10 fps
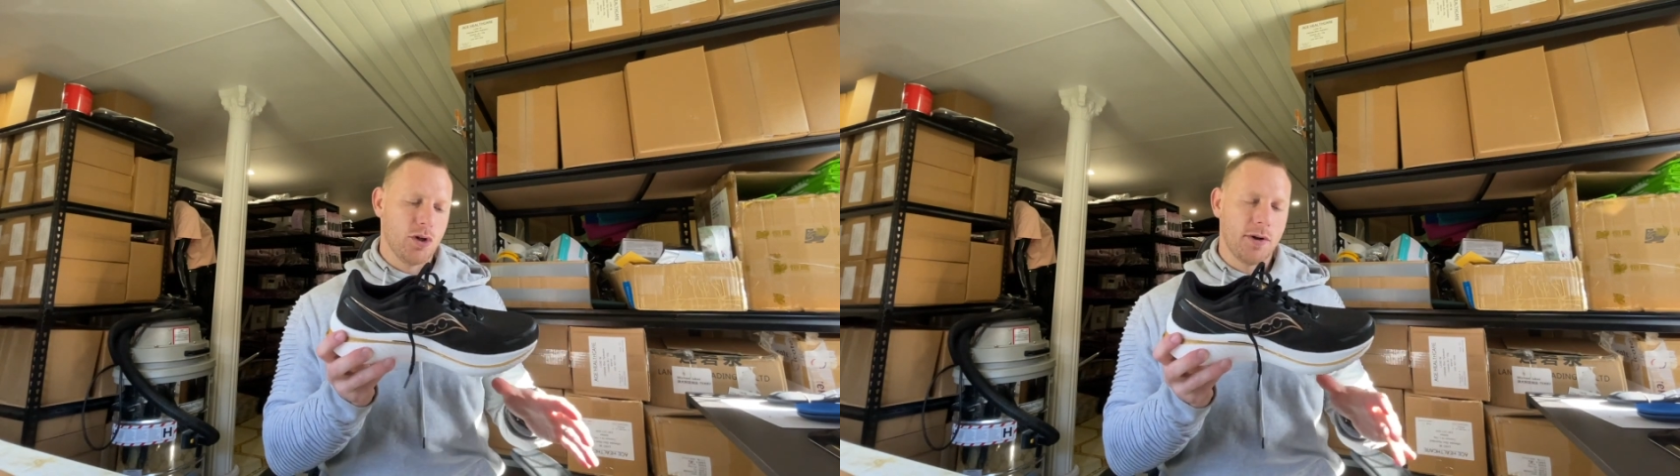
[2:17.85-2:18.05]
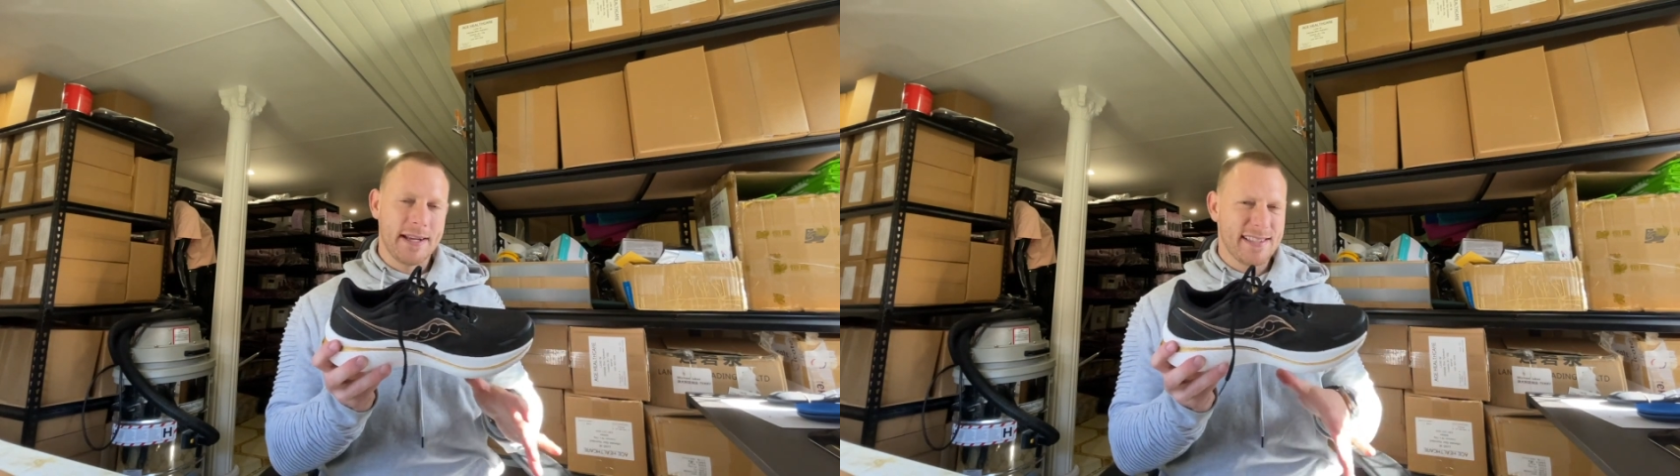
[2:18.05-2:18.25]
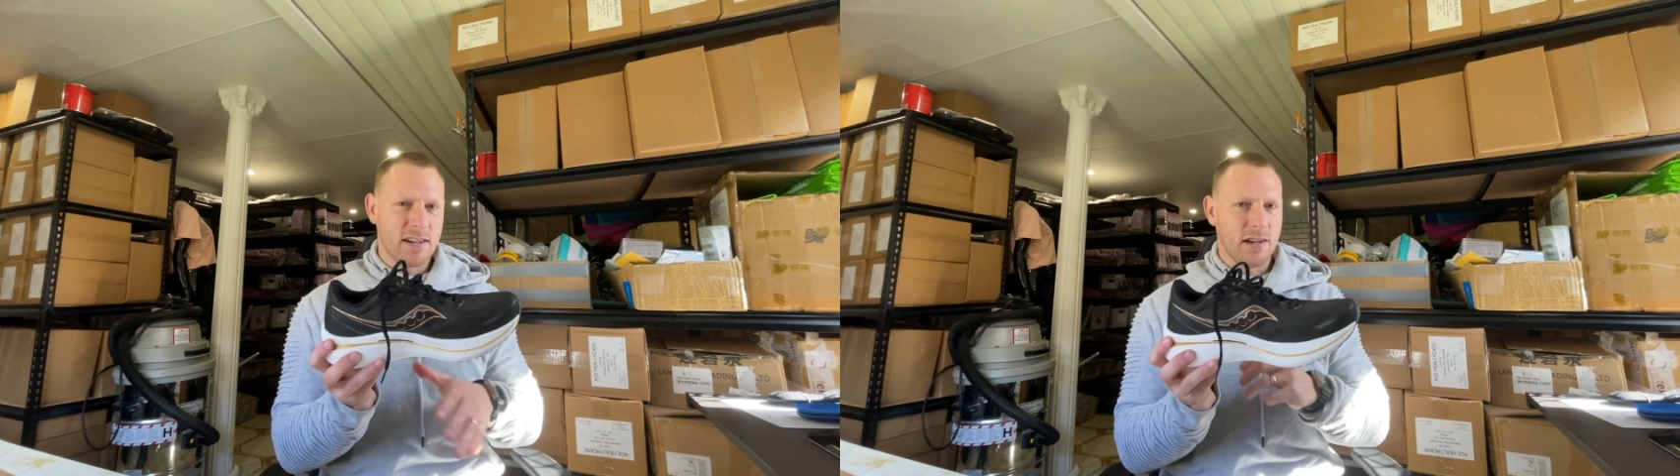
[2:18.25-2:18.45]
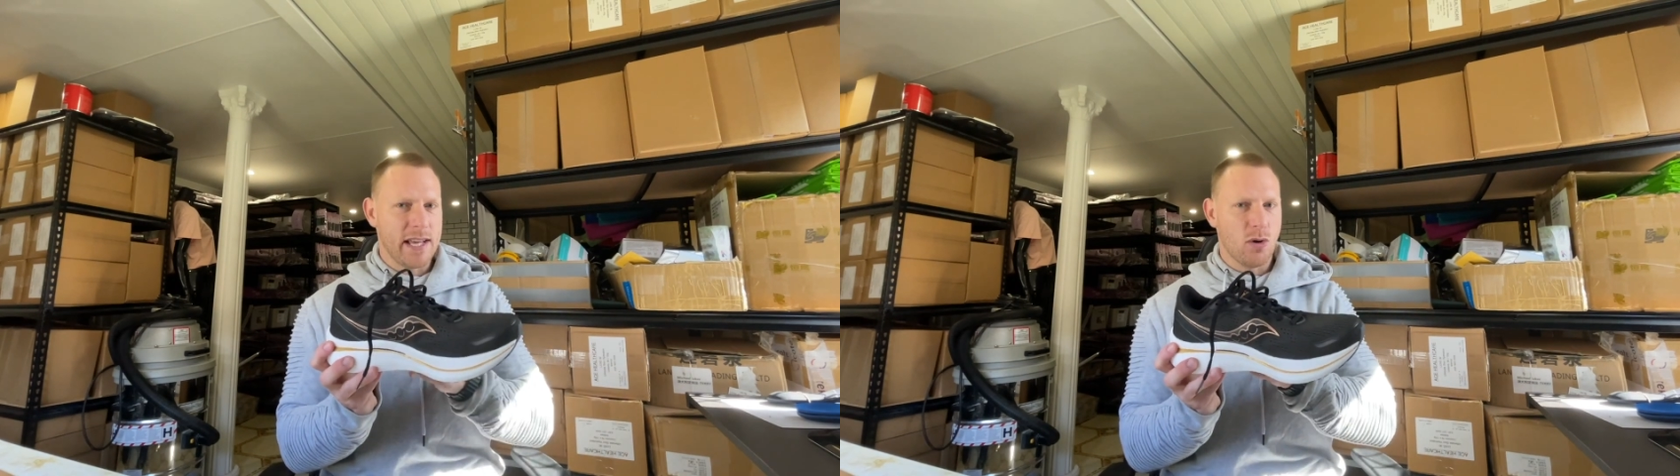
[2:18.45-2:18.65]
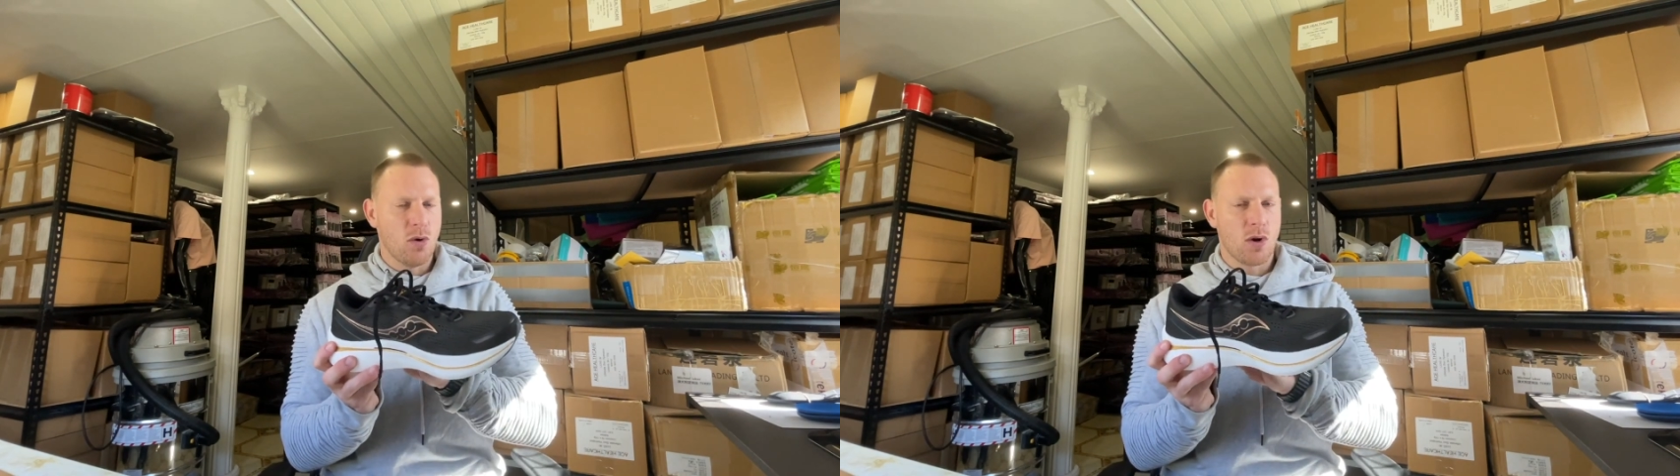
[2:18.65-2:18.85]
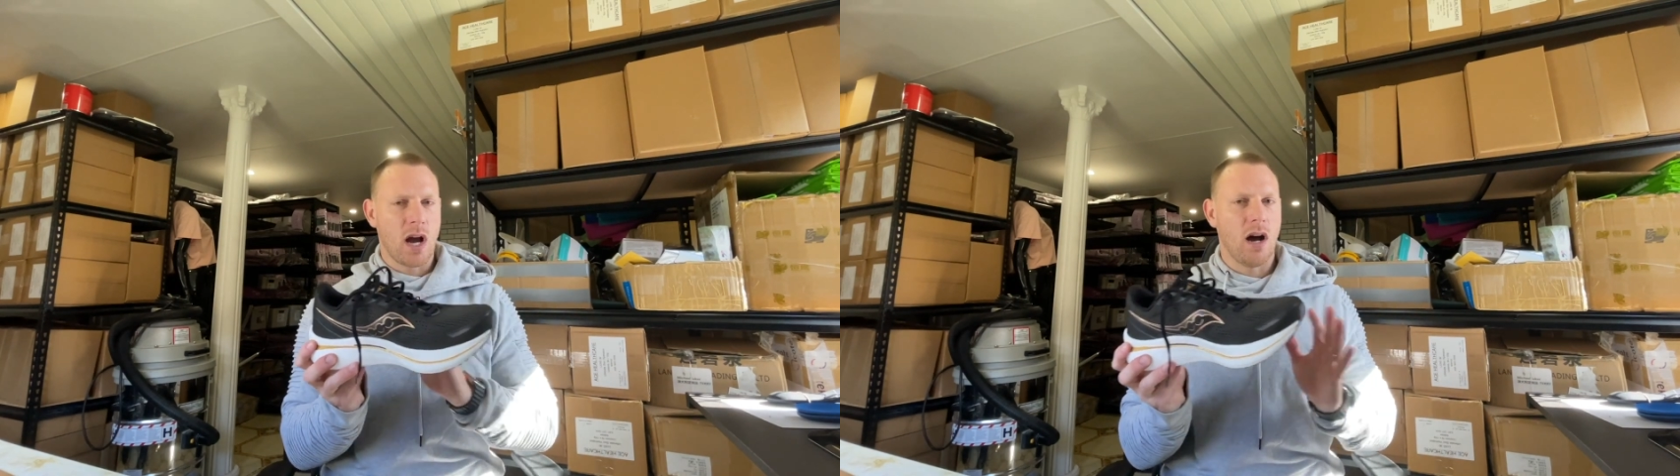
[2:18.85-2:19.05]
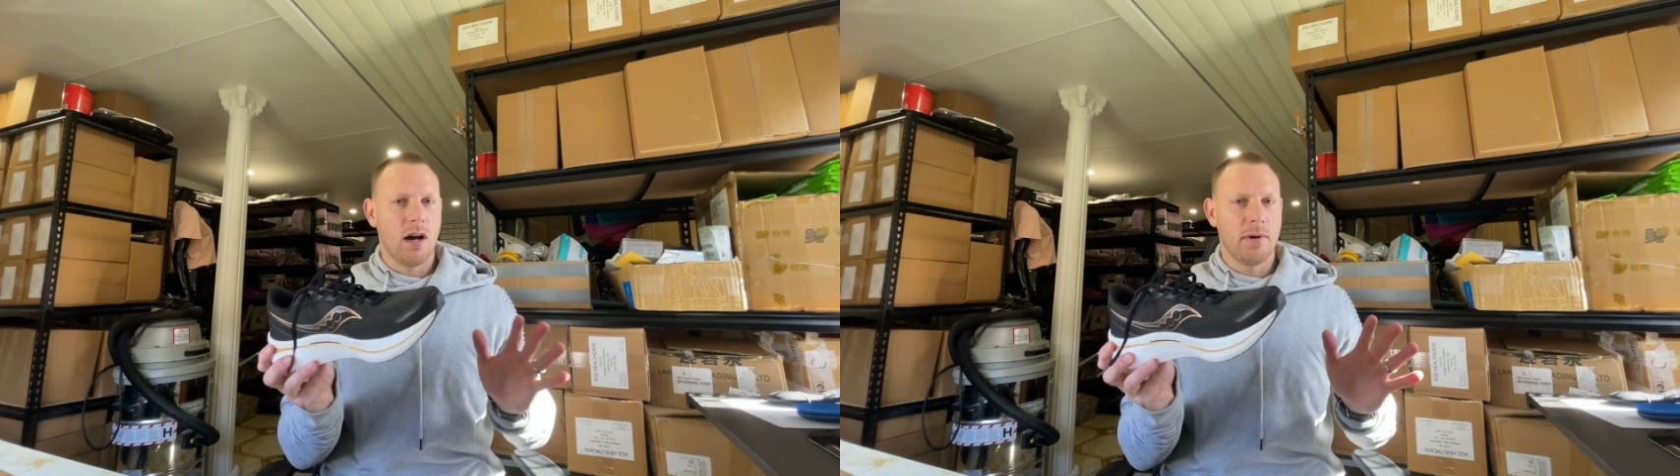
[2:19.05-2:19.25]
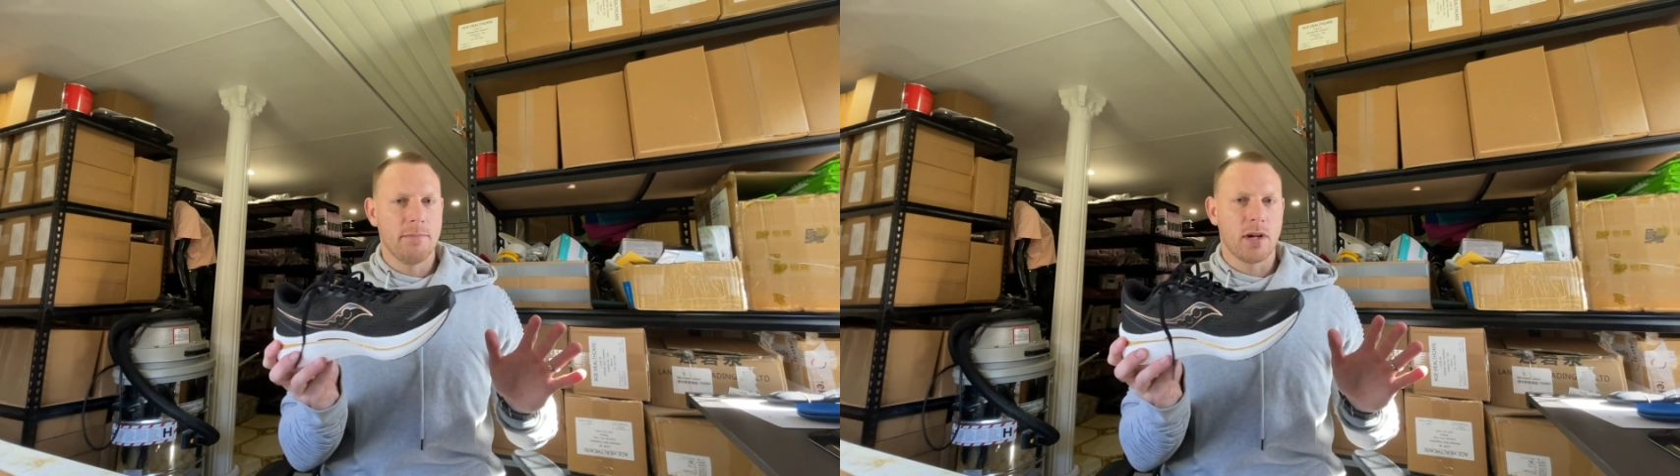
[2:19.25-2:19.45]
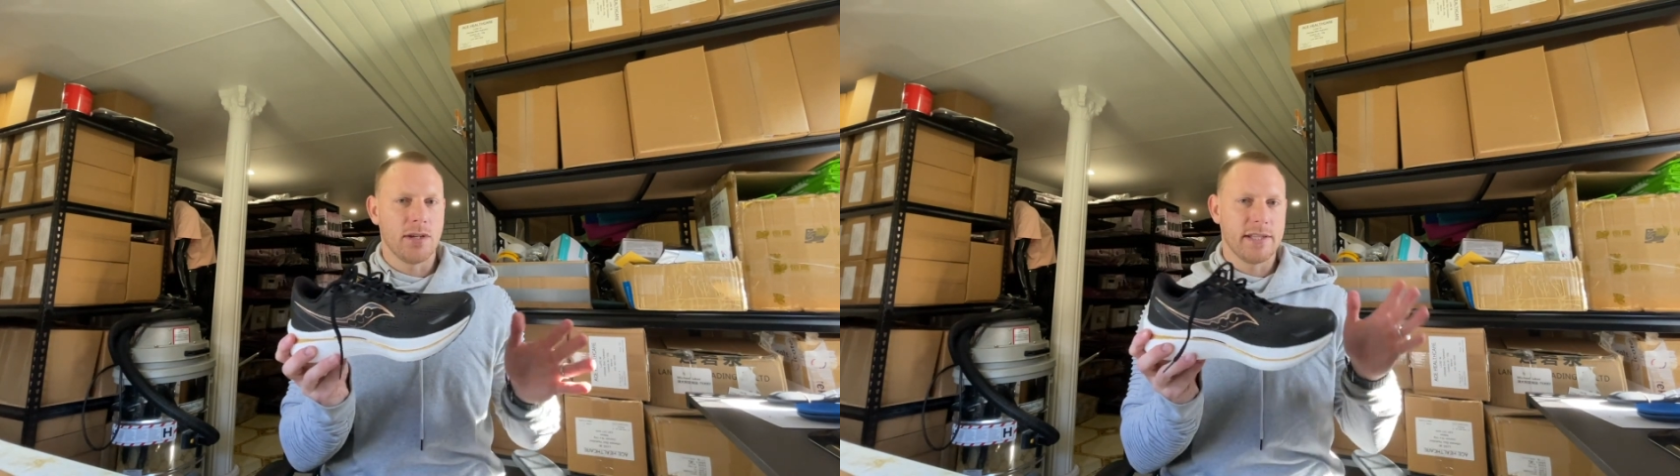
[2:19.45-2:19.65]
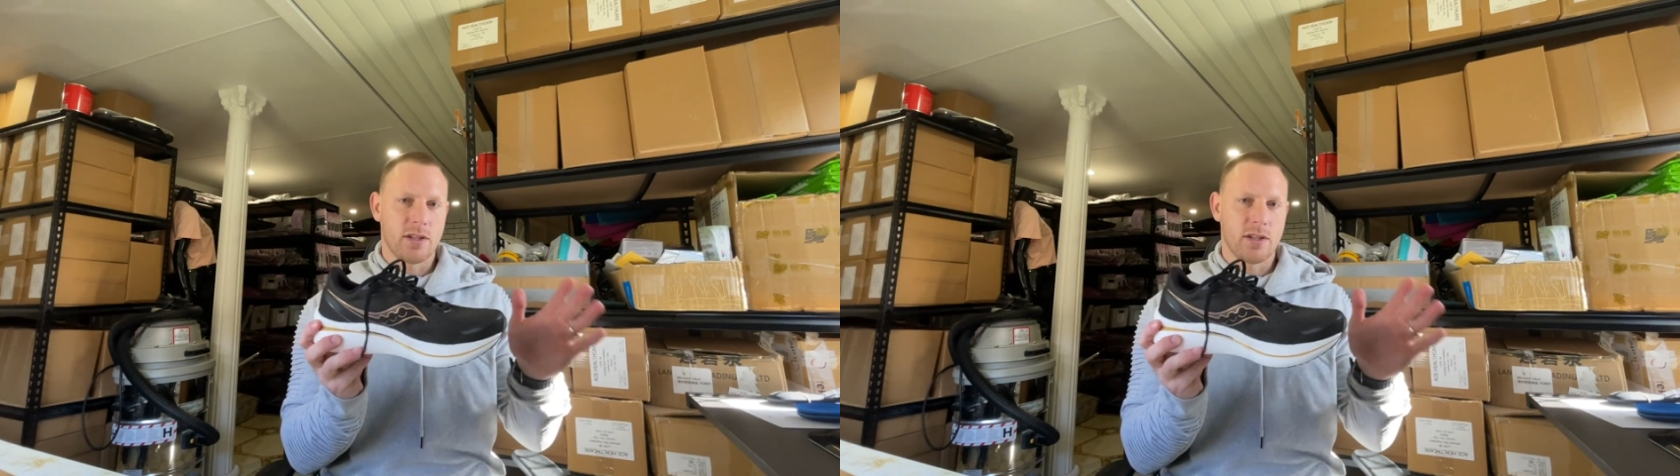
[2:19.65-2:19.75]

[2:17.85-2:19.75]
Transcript: not necessarily all carbon because